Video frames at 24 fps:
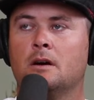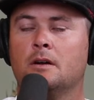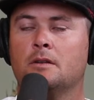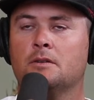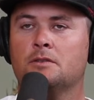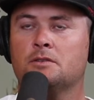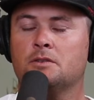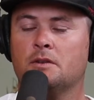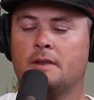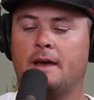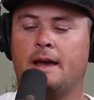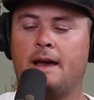
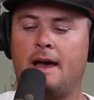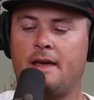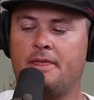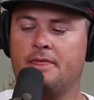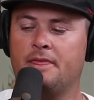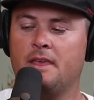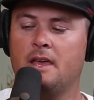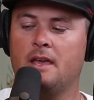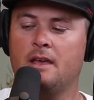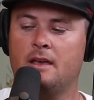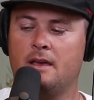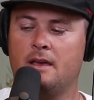So that I
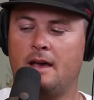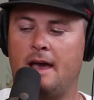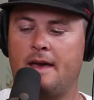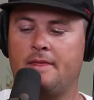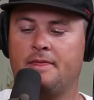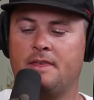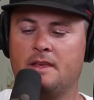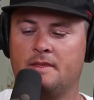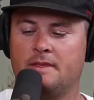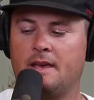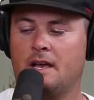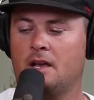think
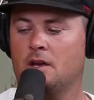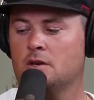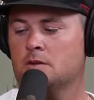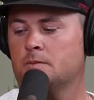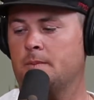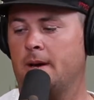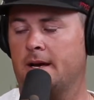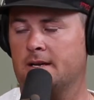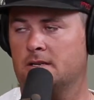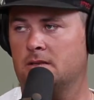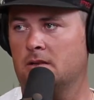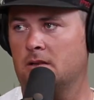that goes
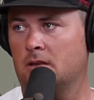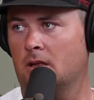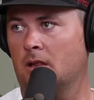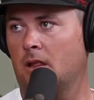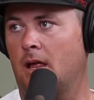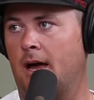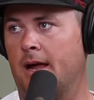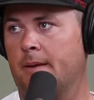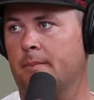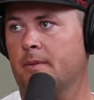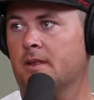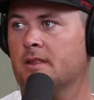back to the
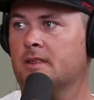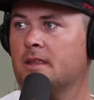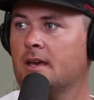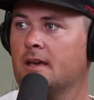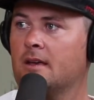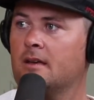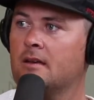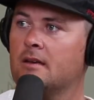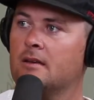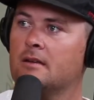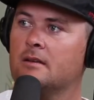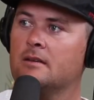alignment
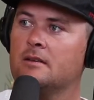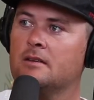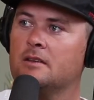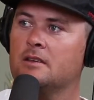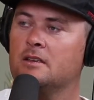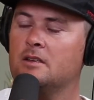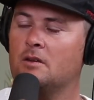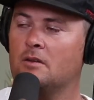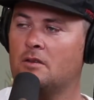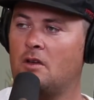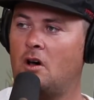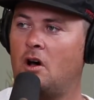thing,
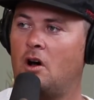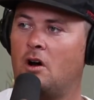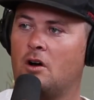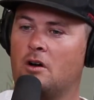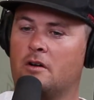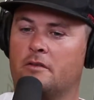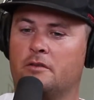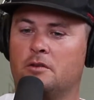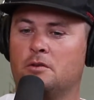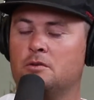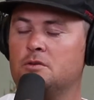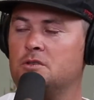you know, the heart
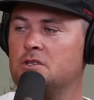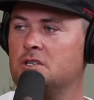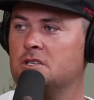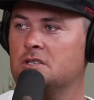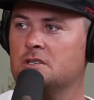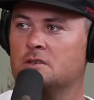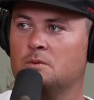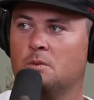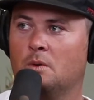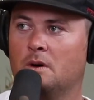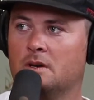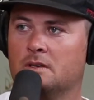of who
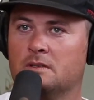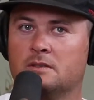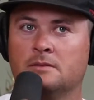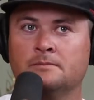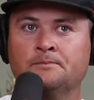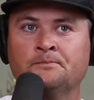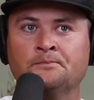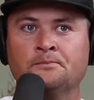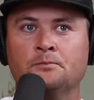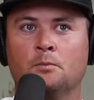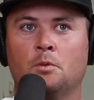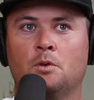Jesus was.
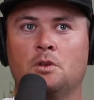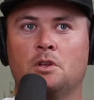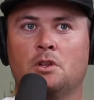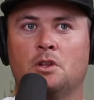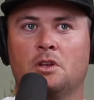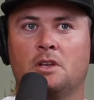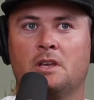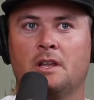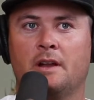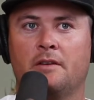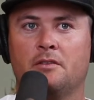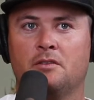When you
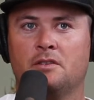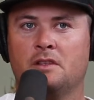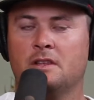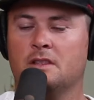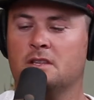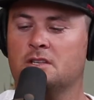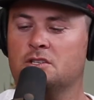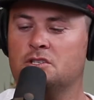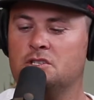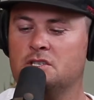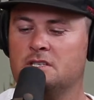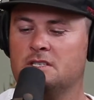look at everything
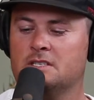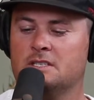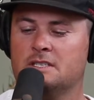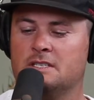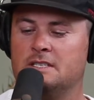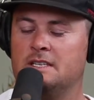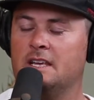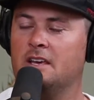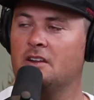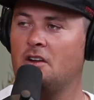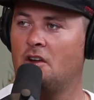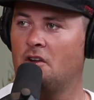that Jesus
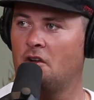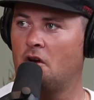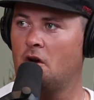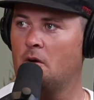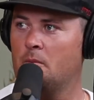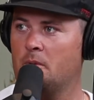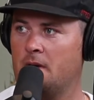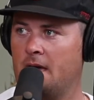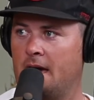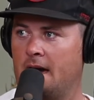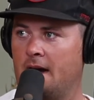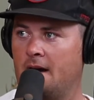did on our
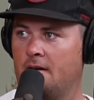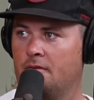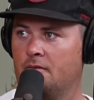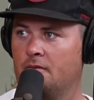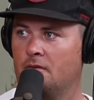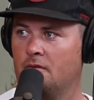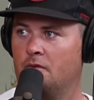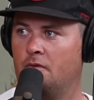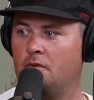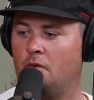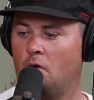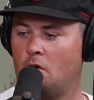behalf
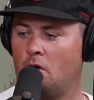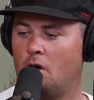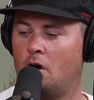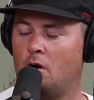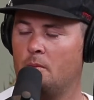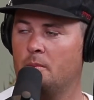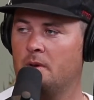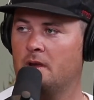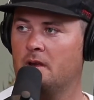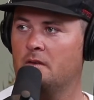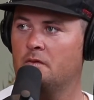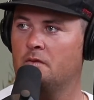for our
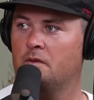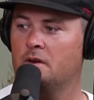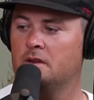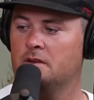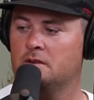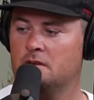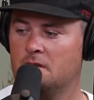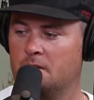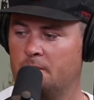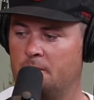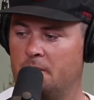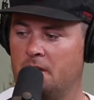benefit,
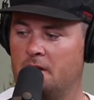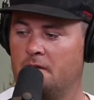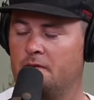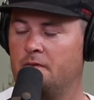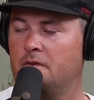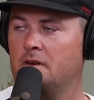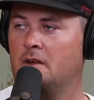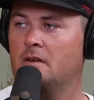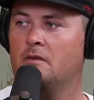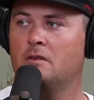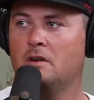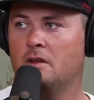to the
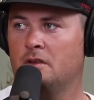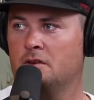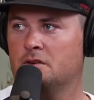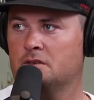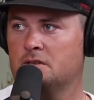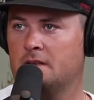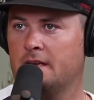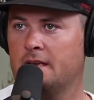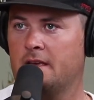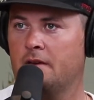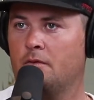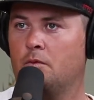benefit of others,
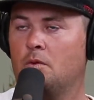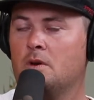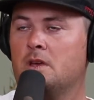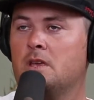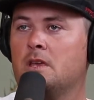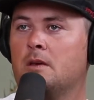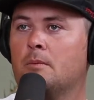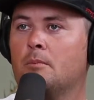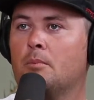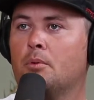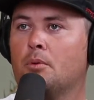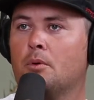like if we
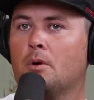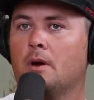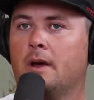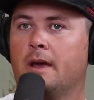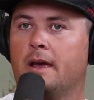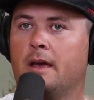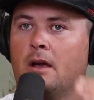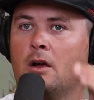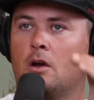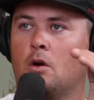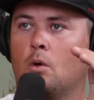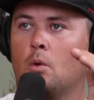can
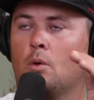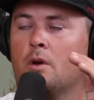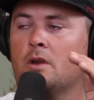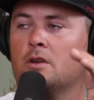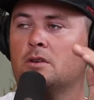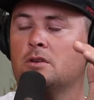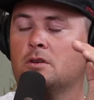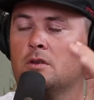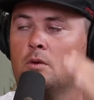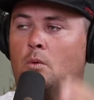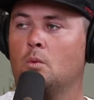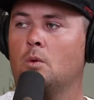pray according
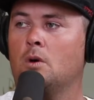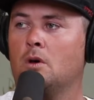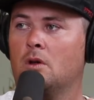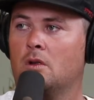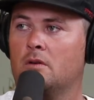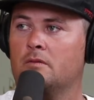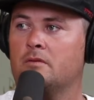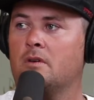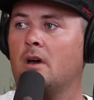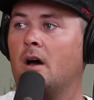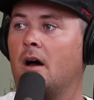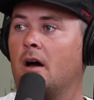to the will
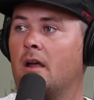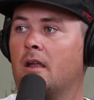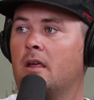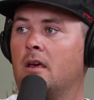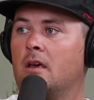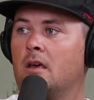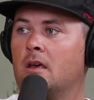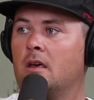of God